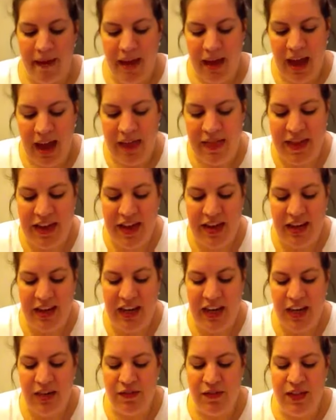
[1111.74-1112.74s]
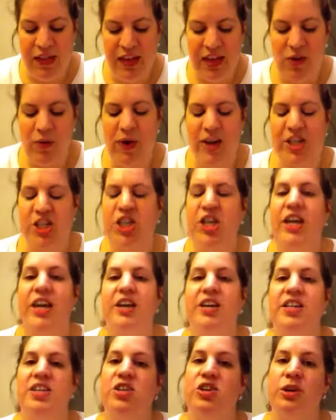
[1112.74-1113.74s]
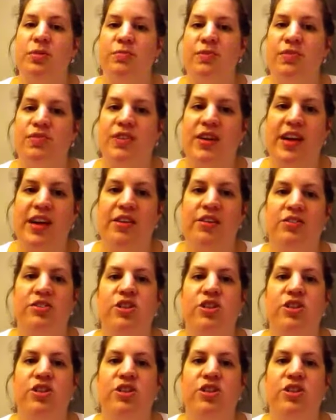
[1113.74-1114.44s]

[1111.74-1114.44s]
And then give the questionnaire a descriptive title.